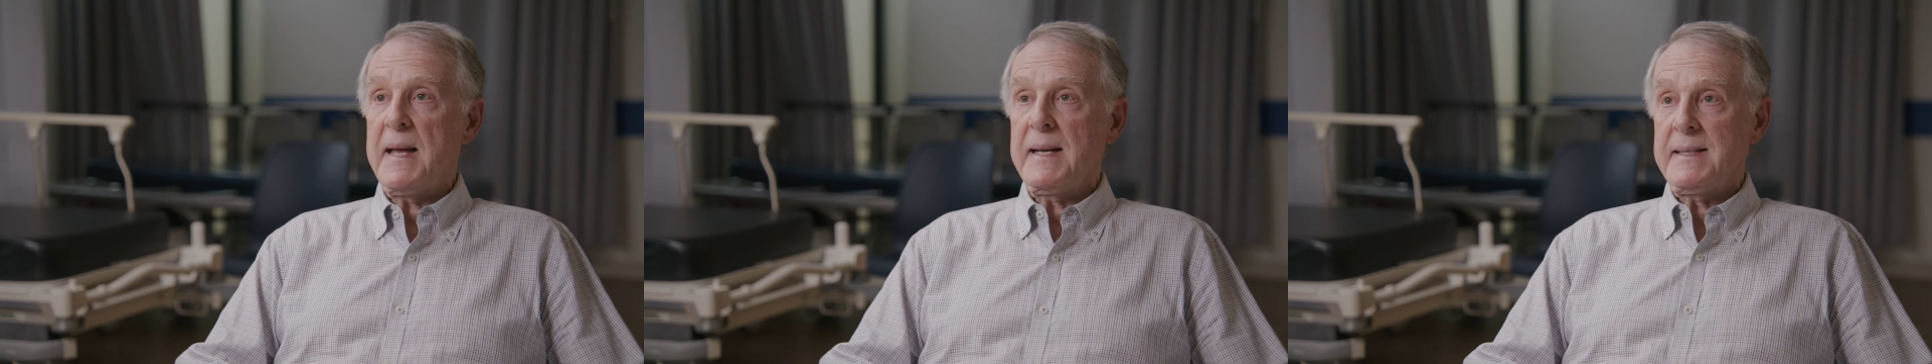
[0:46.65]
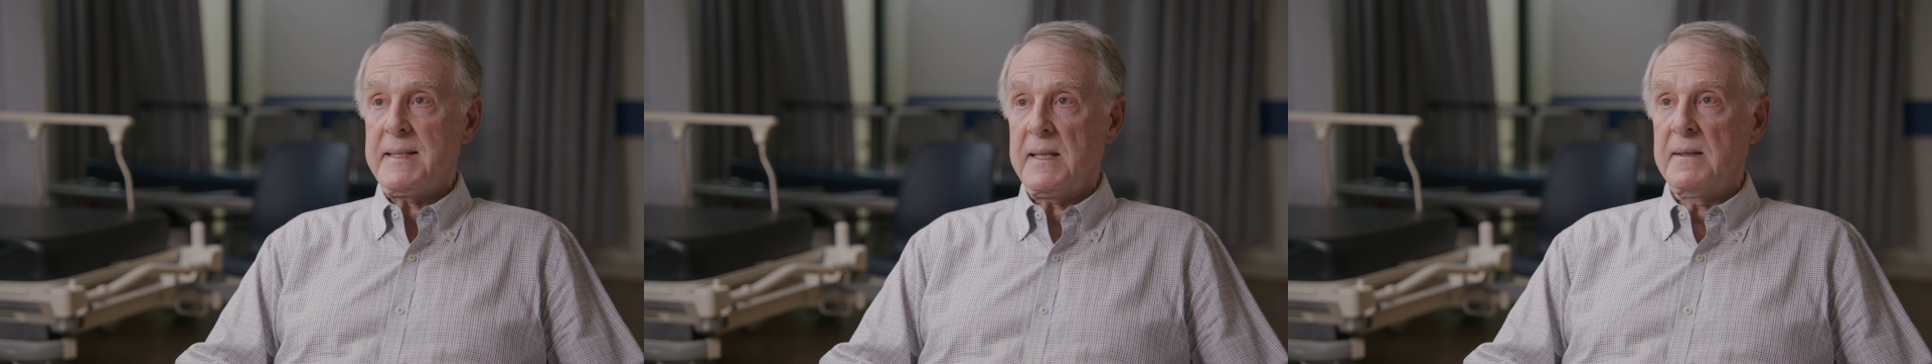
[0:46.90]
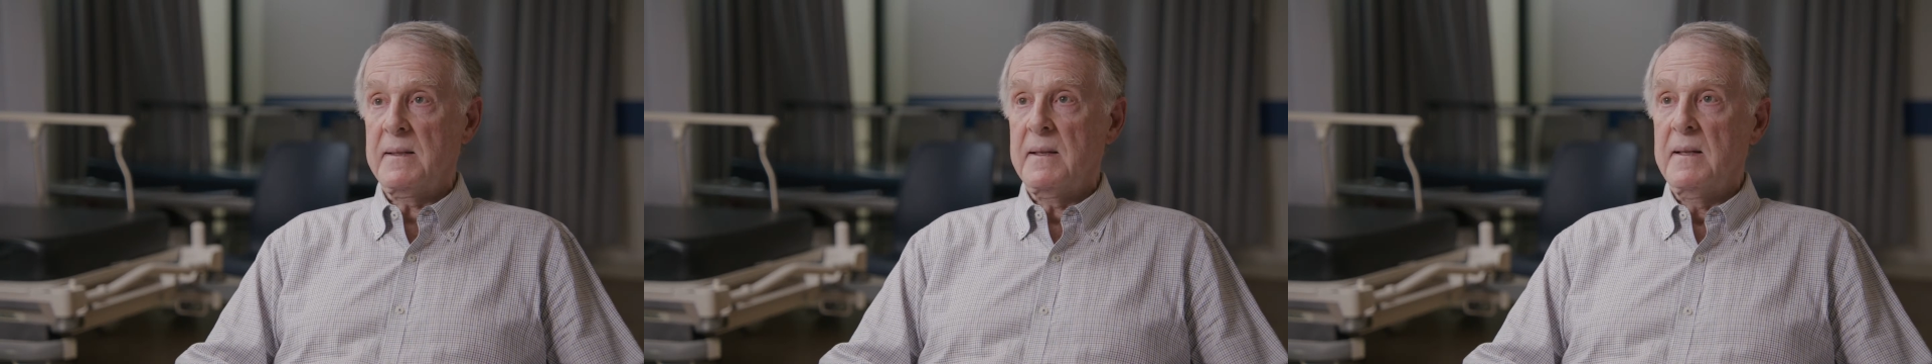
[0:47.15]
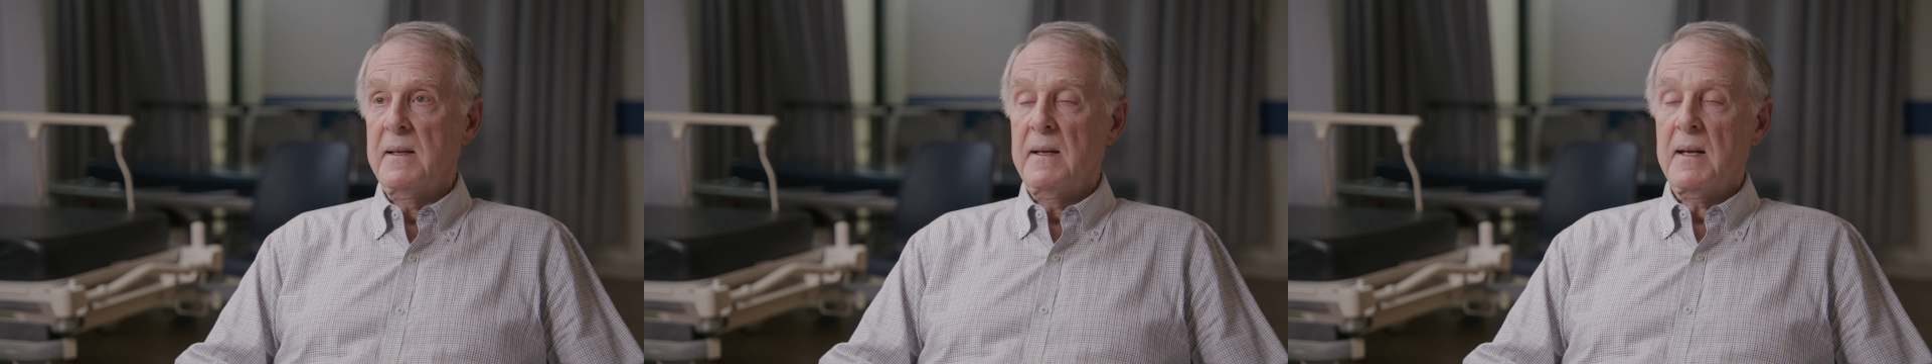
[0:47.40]
And it didn't.
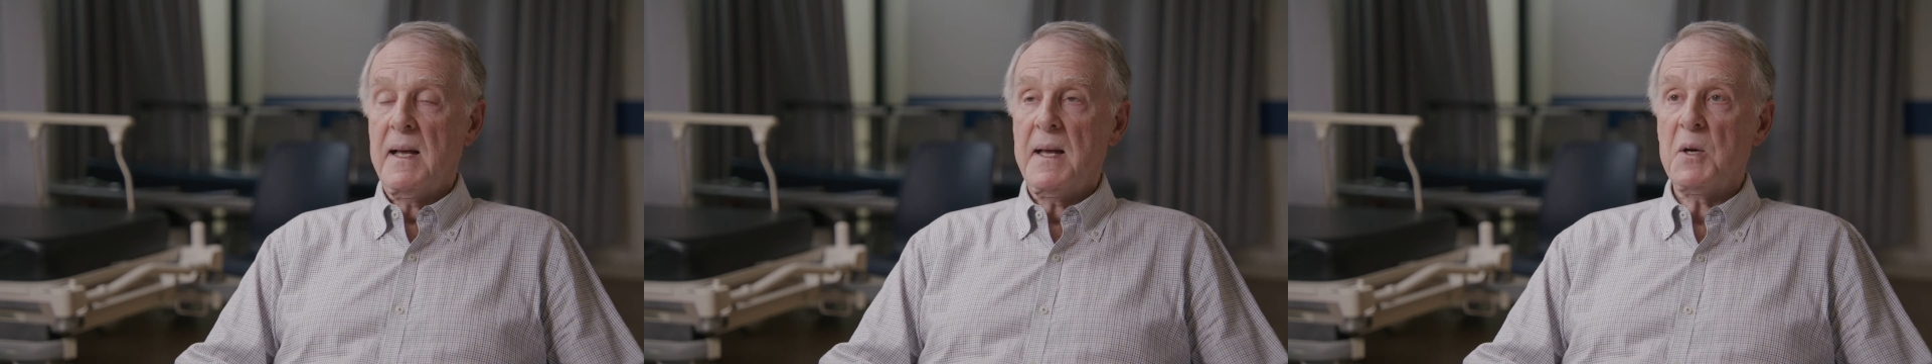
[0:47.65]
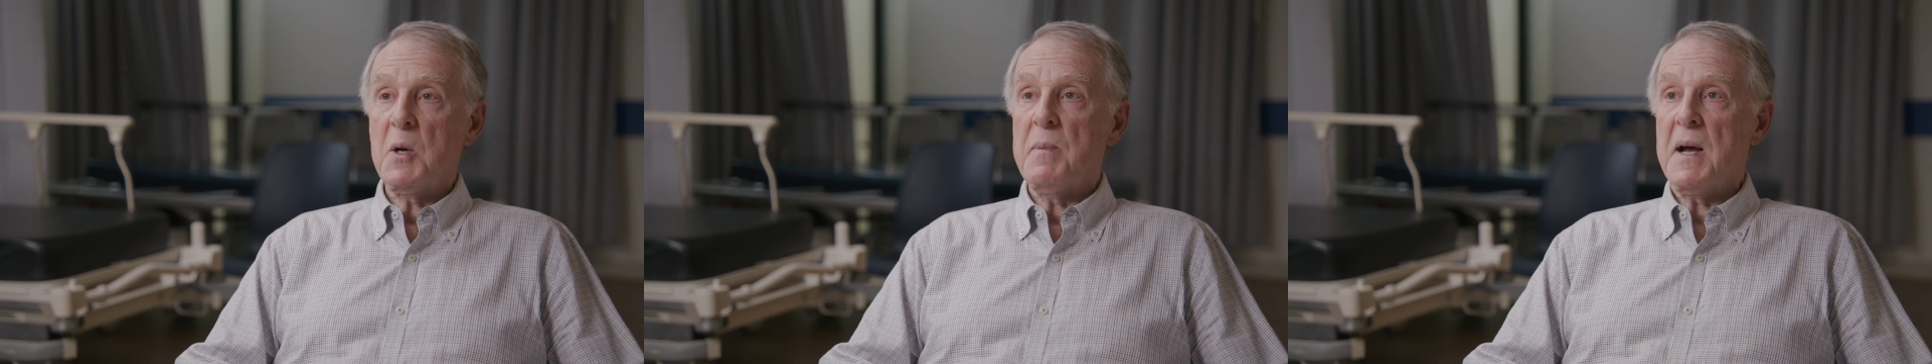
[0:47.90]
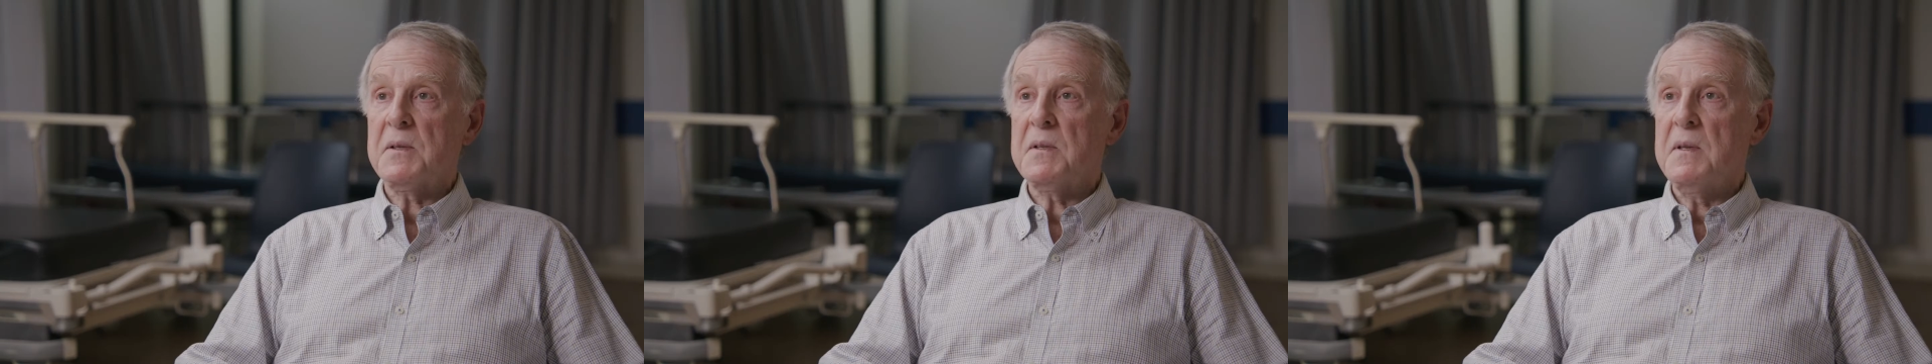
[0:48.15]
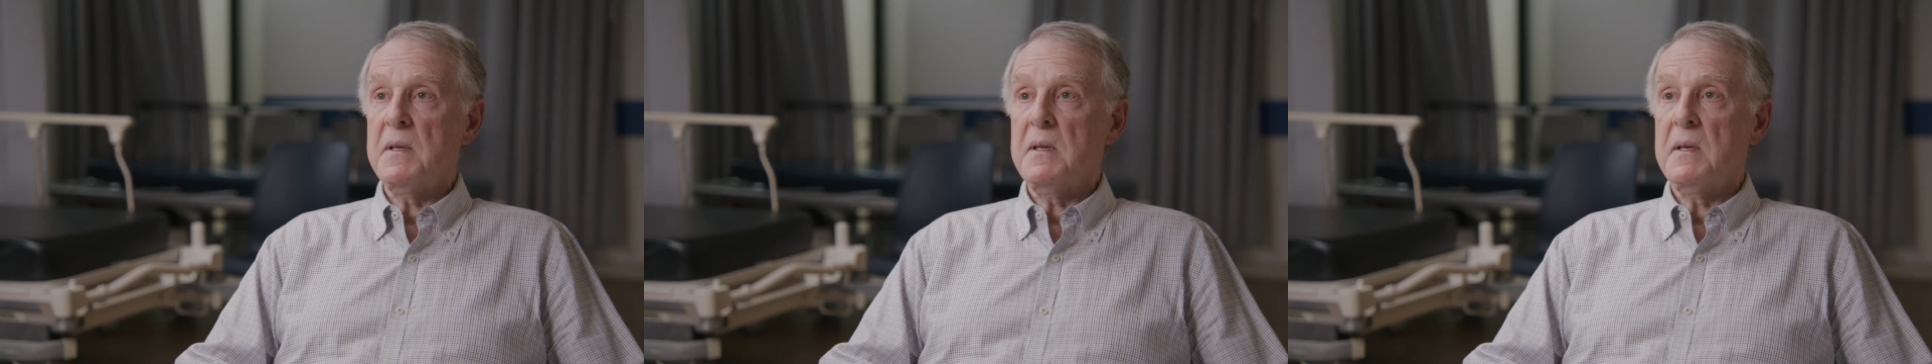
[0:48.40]
I had to go back
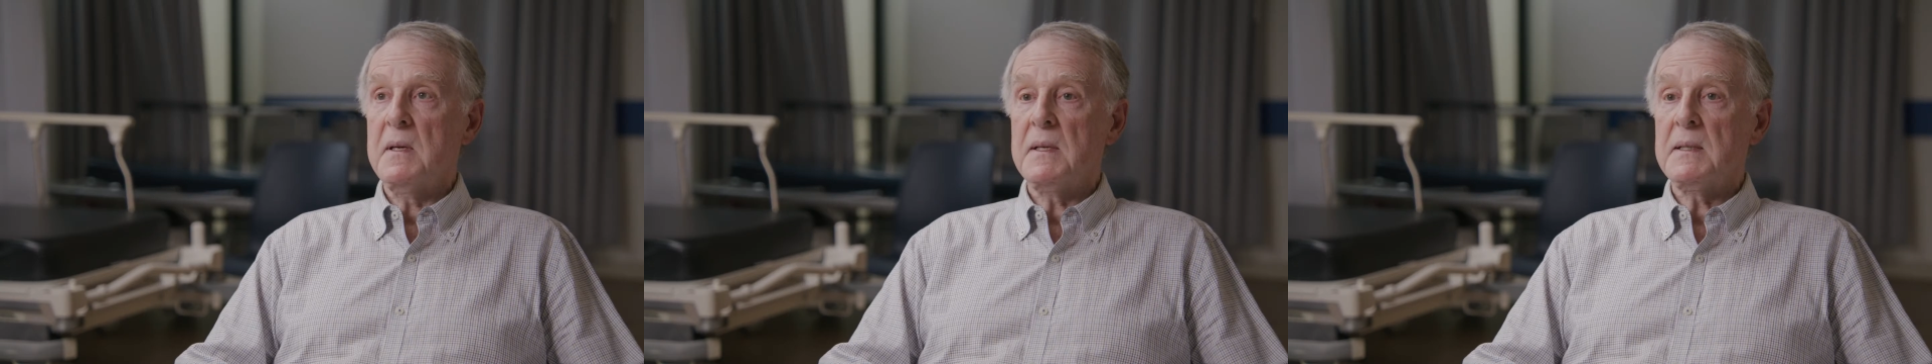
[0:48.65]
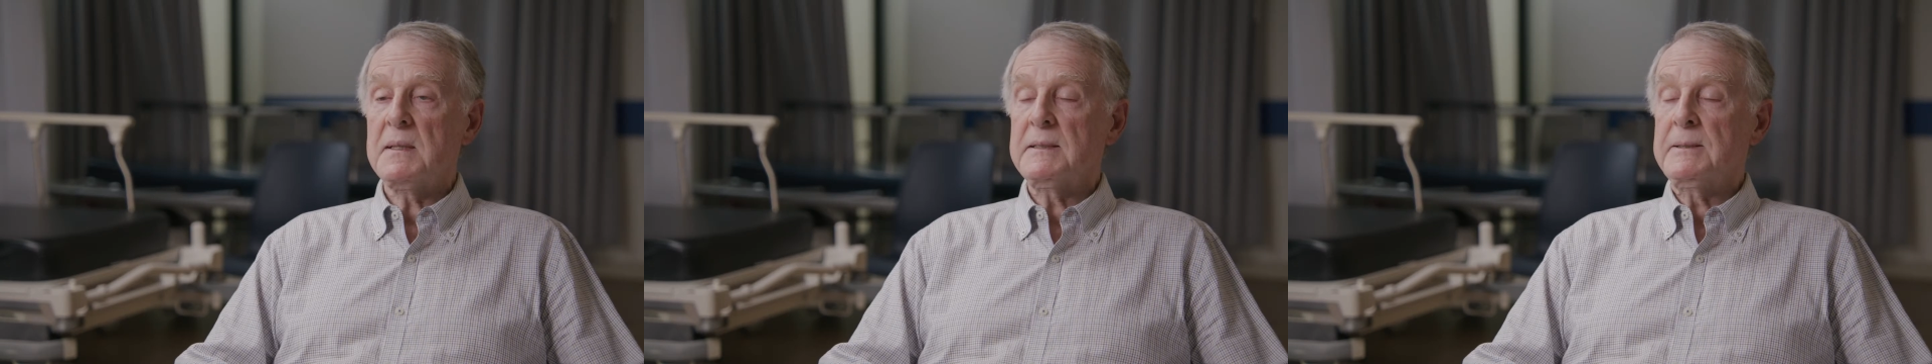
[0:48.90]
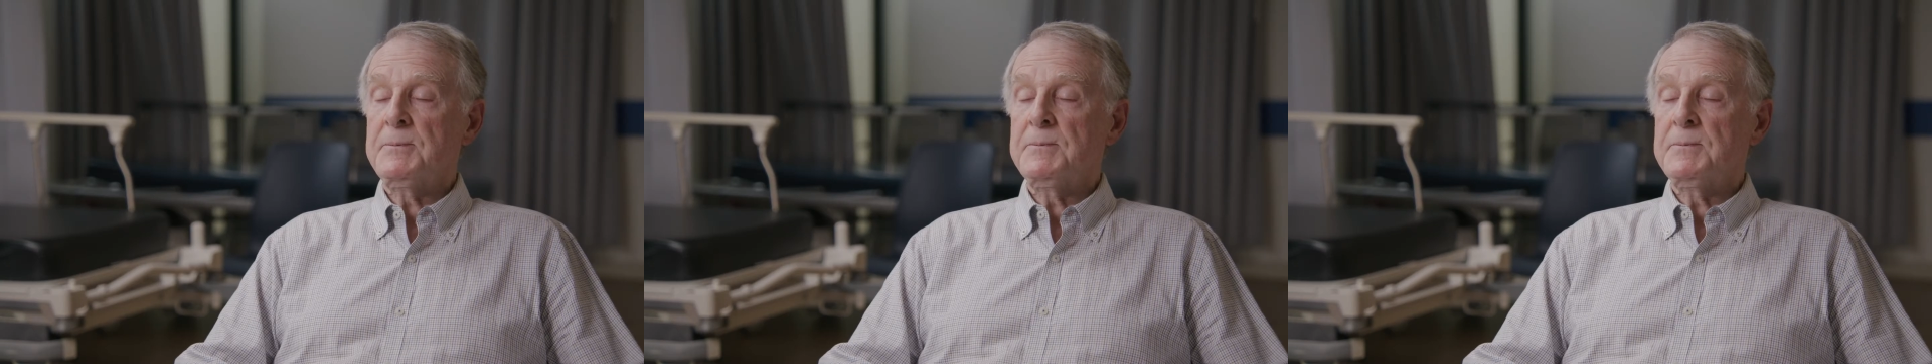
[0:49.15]
to the